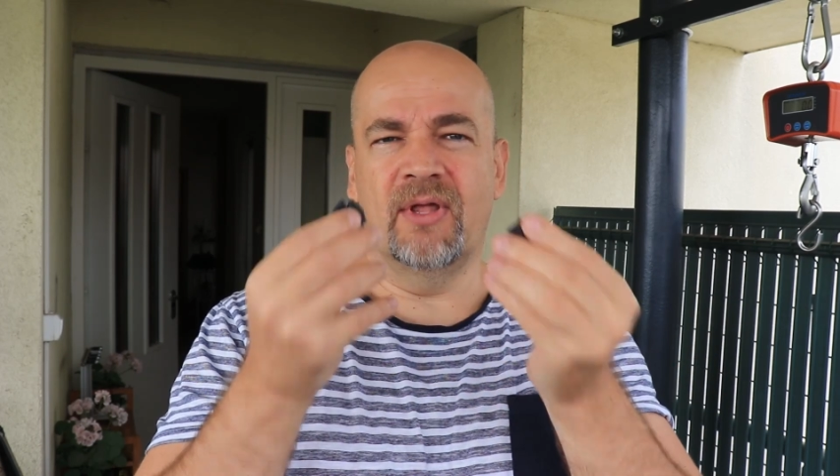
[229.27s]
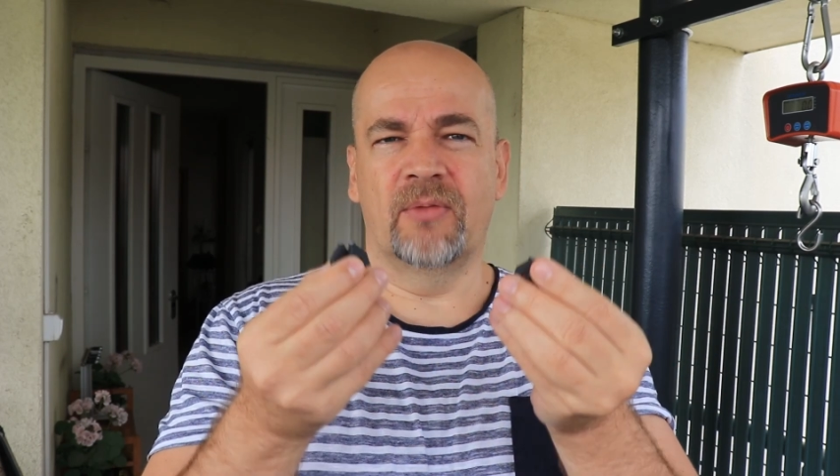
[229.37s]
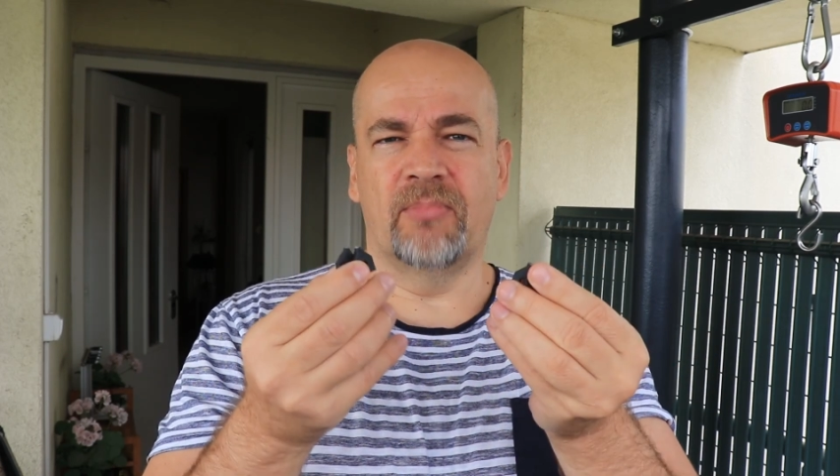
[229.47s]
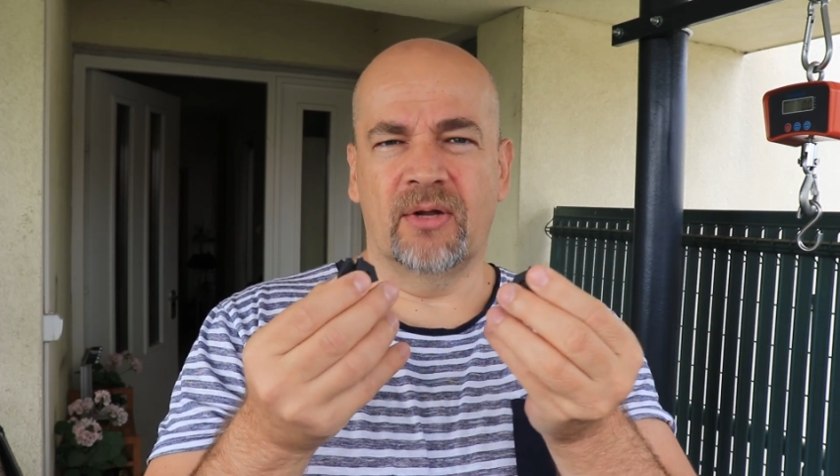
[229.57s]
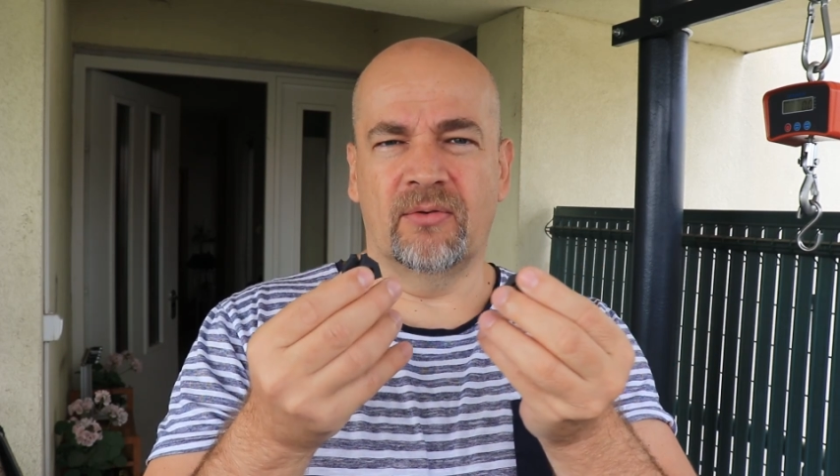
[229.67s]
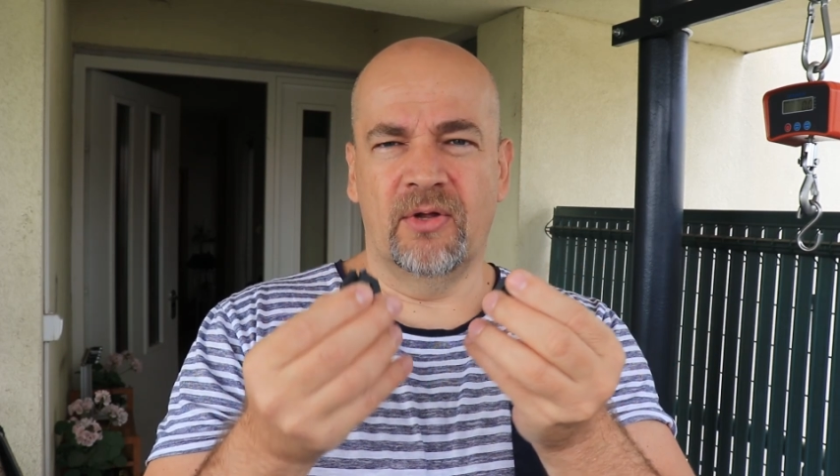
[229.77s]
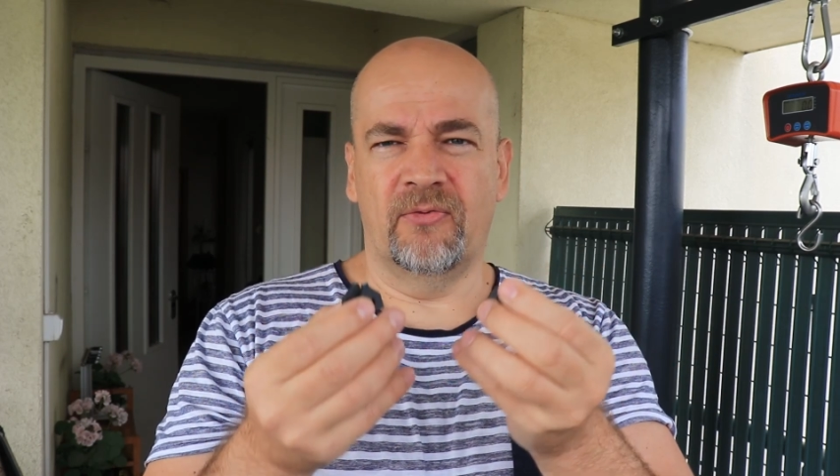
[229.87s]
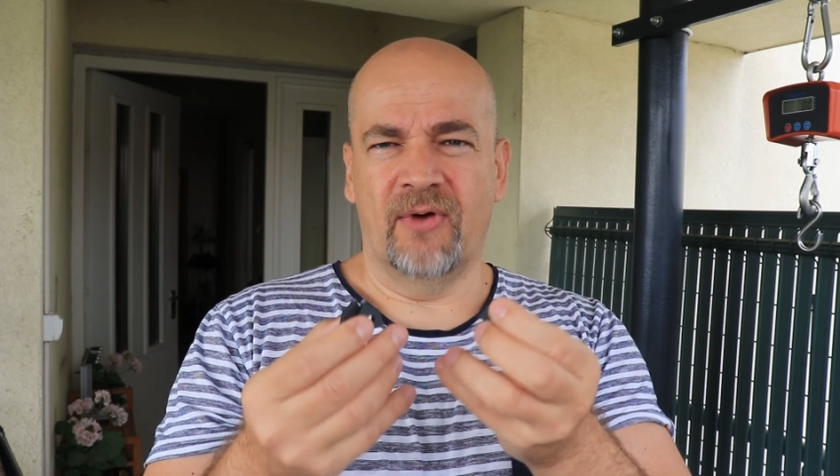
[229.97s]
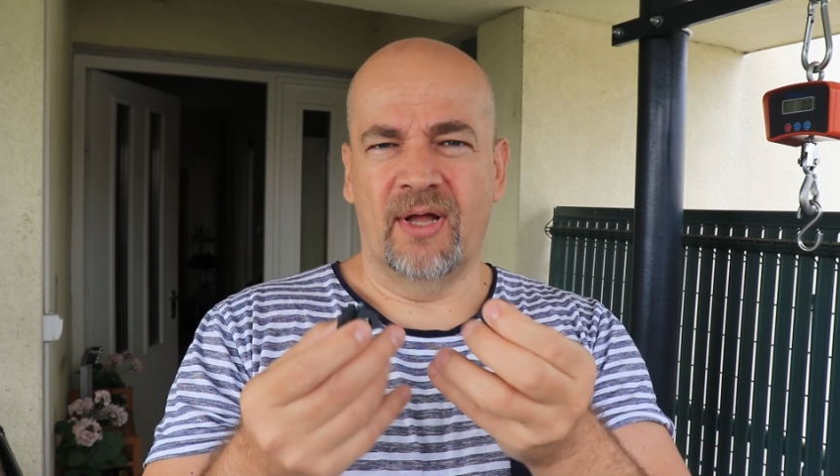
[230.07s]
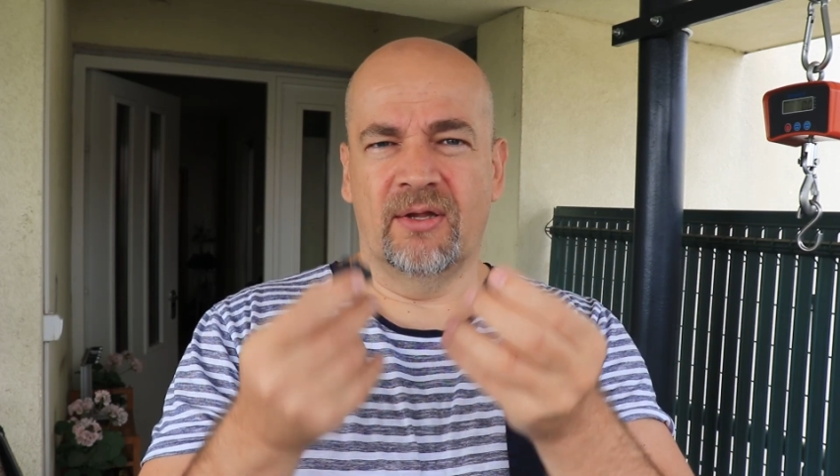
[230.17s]
without part
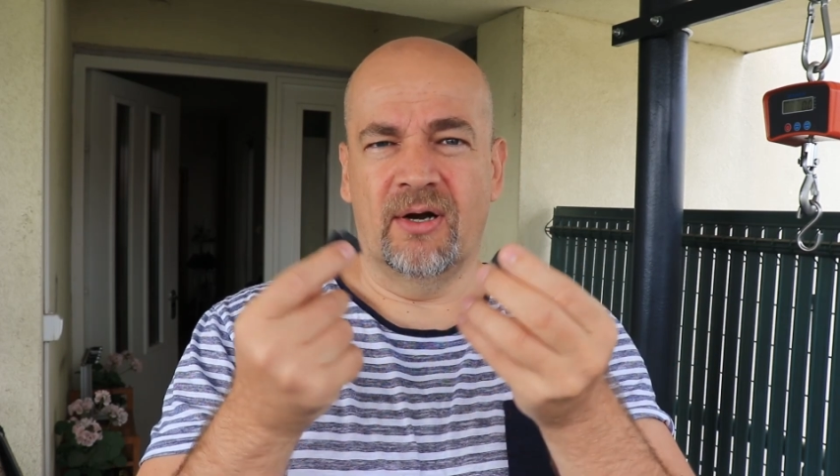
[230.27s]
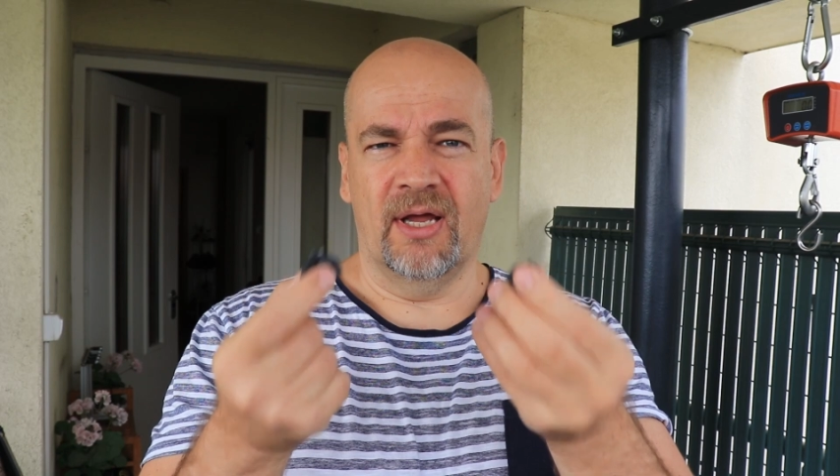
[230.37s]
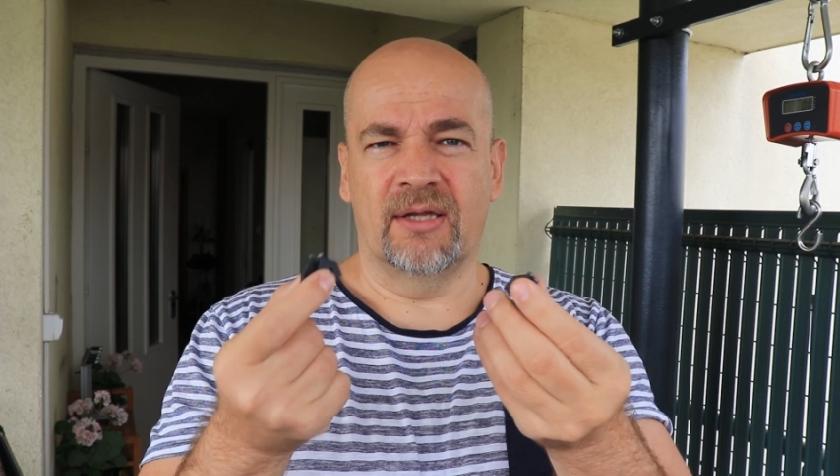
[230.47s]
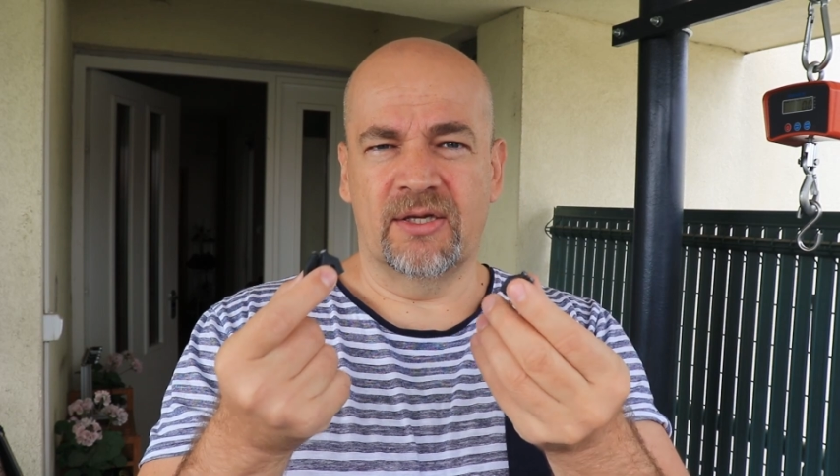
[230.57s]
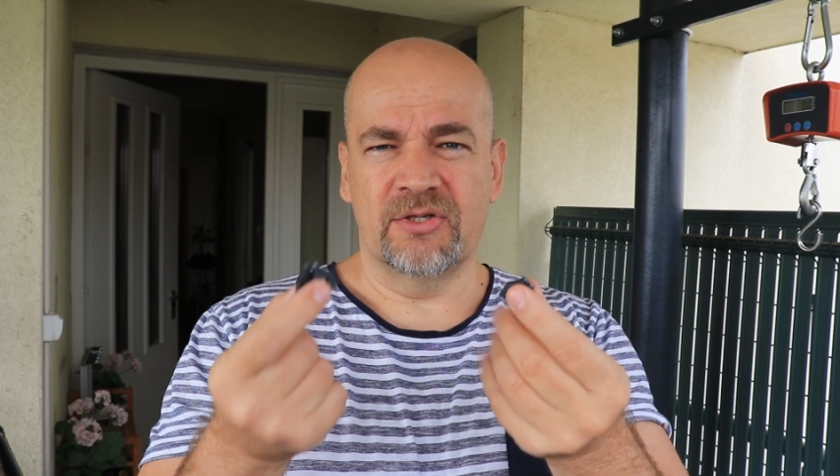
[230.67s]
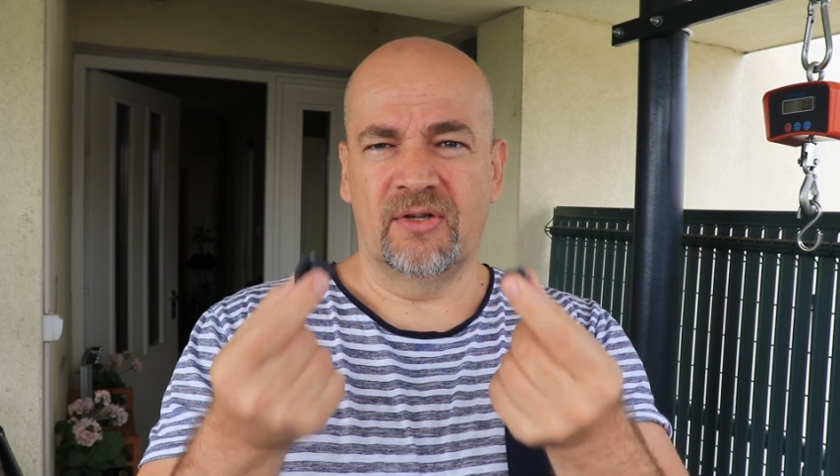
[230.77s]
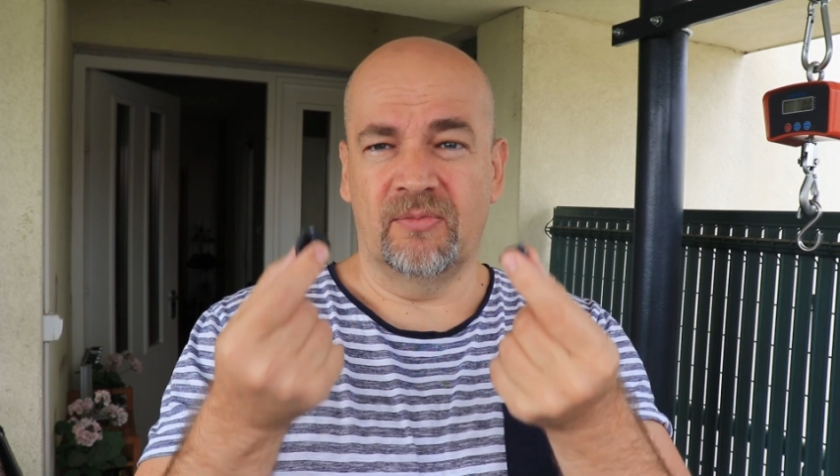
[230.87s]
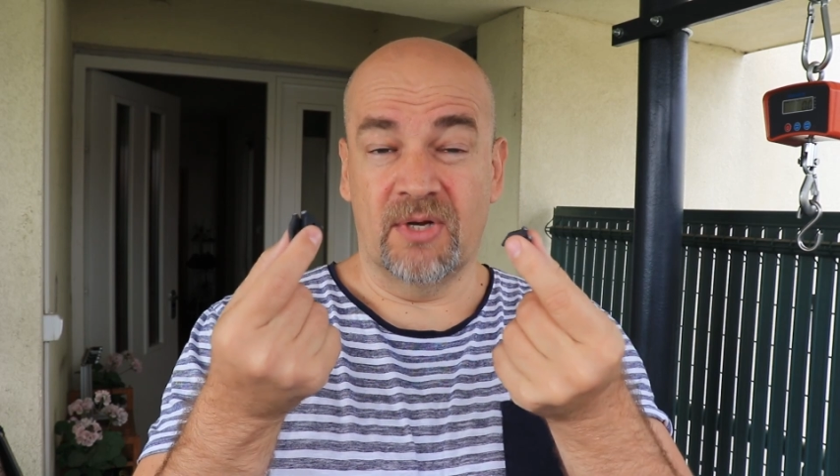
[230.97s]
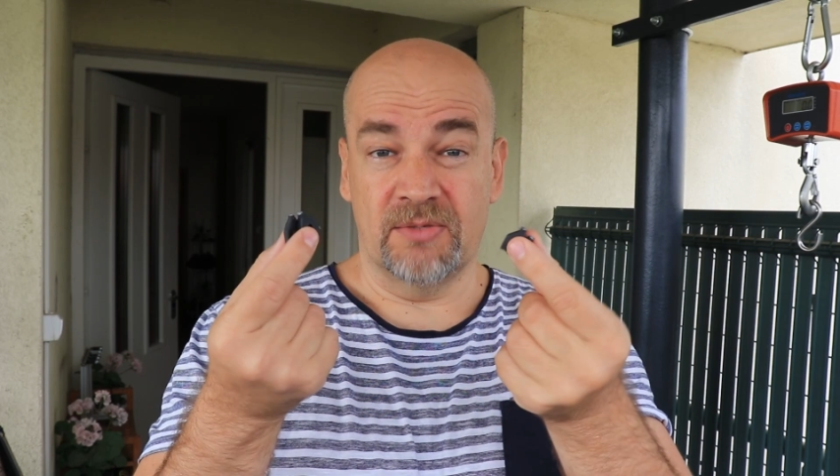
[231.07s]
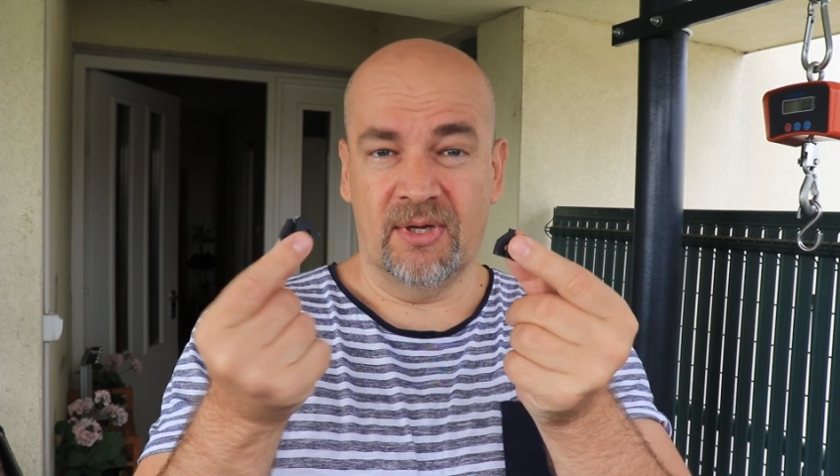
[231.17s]
cooling fan, the layer adhesion
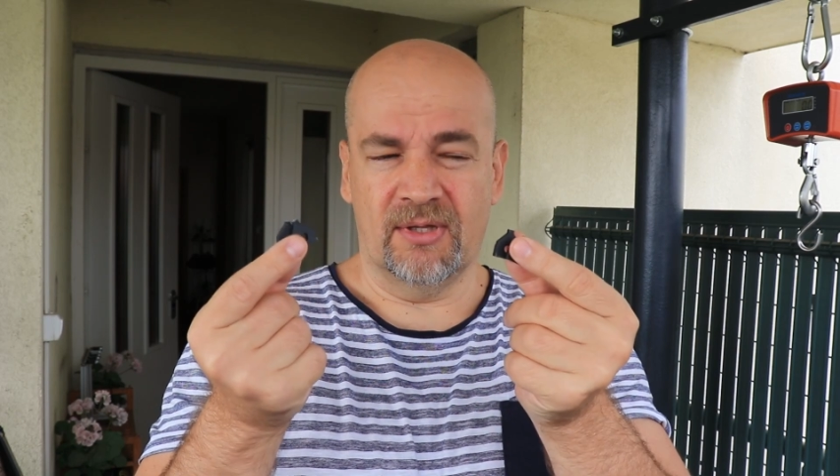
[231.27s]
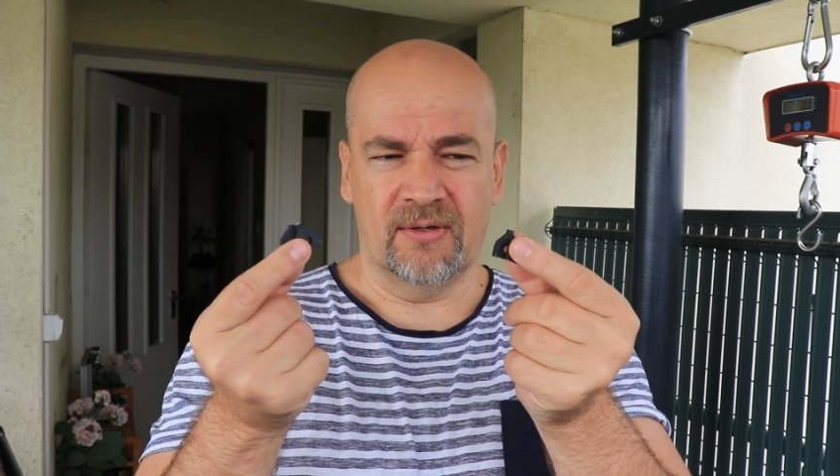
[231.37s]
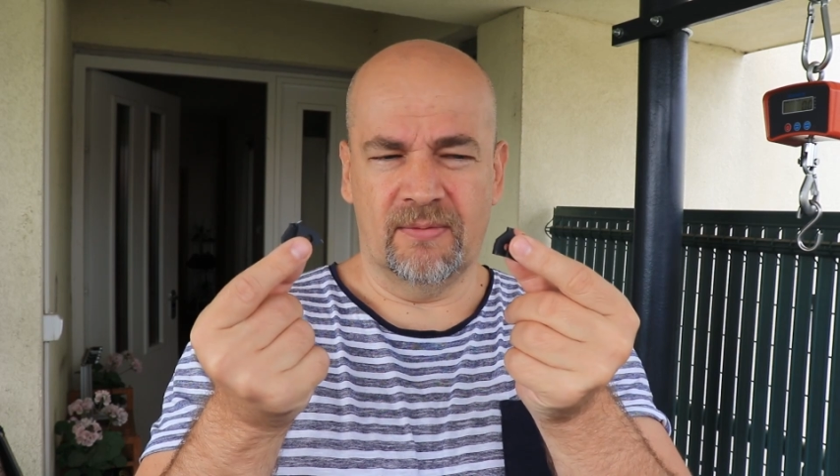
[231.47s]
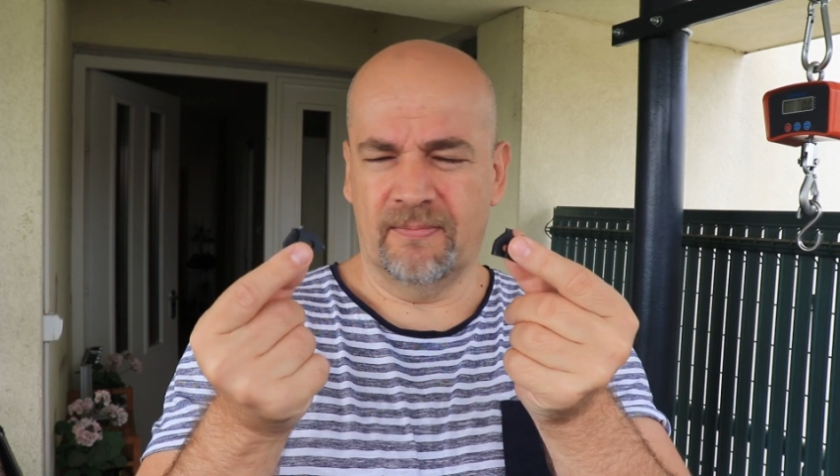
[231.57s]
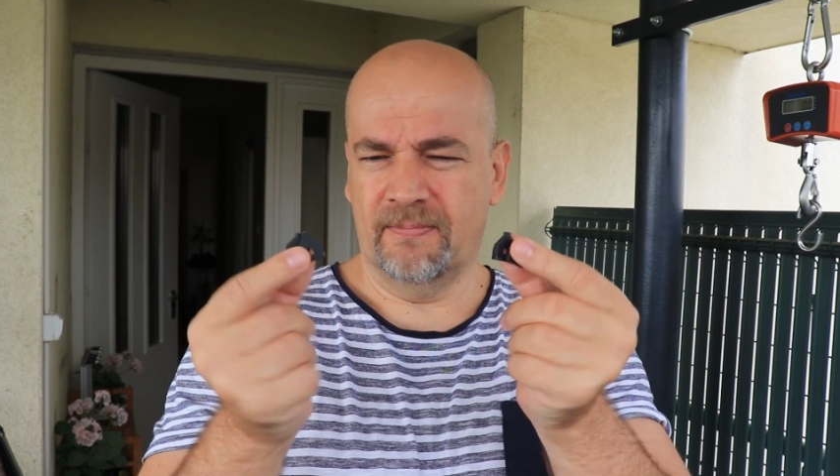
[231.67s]
is much better.